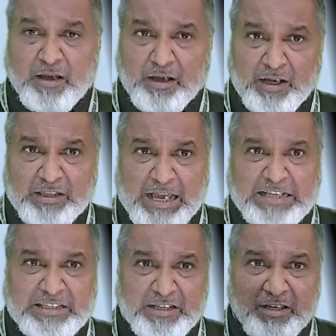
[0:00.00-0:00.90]
I
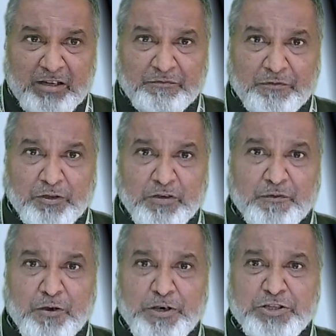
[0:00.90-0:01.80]
thanks here for the
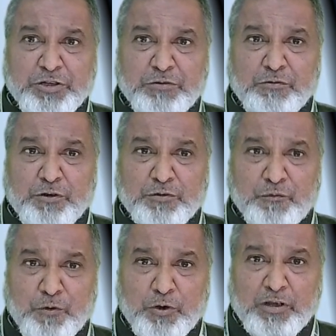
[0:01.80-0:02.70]
foundation course
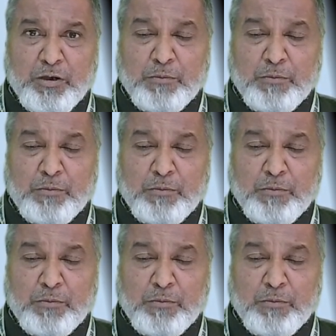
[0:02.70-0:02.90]
for